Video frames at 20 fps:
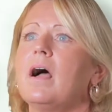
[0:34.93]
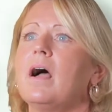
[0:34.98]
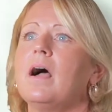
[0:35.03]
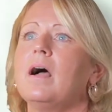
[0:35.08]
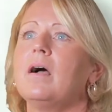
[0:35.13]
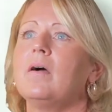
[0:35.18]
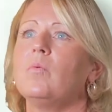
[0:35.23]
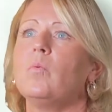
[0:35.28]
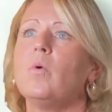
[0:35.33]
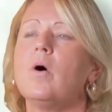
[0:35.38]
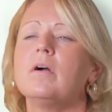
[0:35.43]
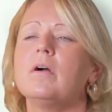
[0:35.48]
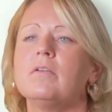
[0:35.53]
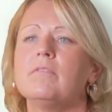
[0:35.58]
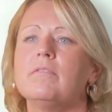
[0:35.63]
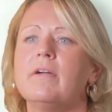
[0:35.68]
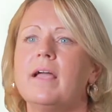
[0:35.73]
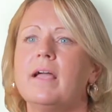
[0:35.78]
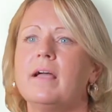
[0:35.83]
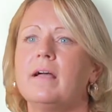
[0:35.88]
I walk
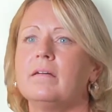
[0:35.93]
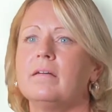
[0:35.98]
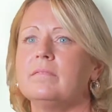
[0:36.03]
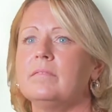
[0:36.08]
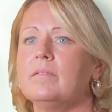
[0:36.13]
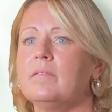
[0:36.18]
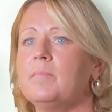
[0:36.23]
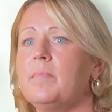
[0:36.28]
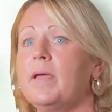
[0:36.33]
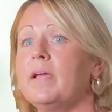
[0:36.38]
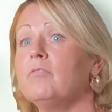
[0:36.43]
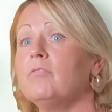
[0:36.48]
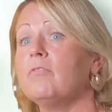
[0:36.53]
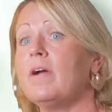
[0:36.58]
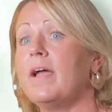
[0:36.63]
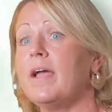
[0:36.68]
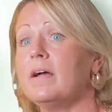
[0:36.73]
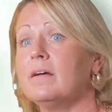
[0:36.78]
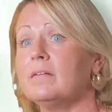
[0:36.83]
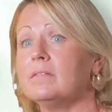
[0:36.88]
around, make
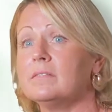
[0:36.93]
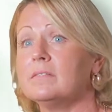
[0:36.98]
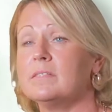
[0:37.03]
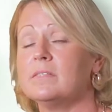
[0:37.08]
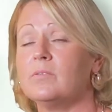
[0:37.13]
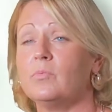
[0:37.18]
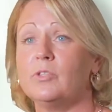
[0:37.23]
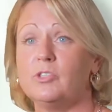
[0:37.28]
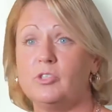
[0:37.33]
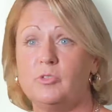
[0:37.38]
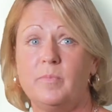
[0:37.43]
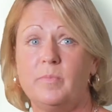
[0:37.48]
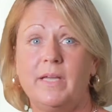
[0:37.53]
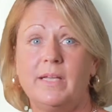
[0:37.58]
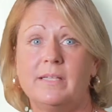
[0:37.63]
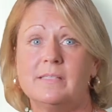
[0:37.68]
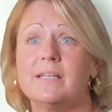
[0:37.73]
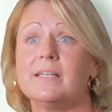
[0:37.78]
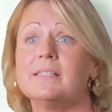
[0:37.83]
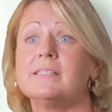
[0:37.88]
rounds, which
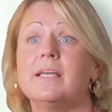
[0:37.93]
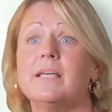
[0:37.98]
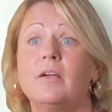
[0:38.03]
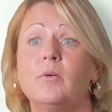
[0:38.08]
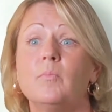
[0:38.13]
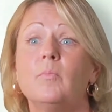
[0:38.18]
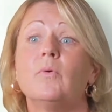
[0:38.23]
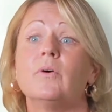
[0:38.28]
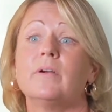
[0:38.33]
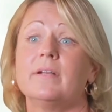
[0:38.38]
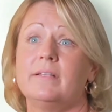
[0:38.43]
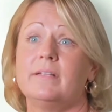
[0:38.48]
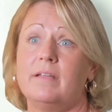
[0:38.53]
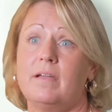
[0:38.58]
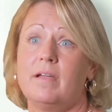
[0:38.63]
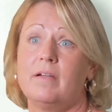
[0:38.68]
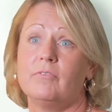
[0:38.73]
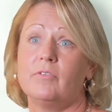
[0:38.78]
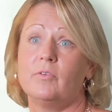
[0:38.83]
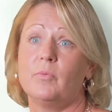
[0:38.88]
means I say good morning
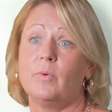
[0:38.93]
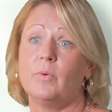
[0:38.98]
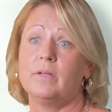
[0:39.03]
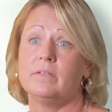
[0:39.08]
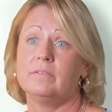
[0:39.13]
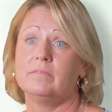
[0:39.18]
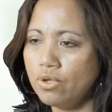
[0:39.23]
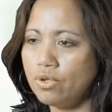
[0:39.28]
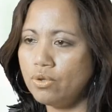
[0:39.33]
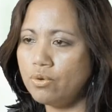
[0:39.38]
to everyone.